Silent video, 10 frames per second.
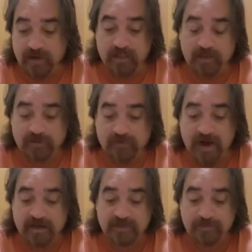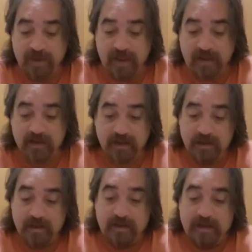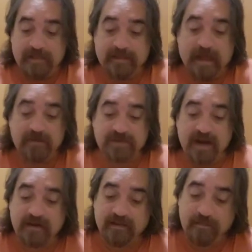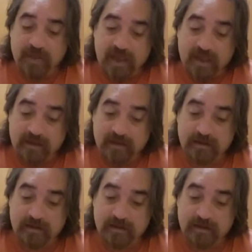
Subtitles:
electronics bag. On the outside of the bag,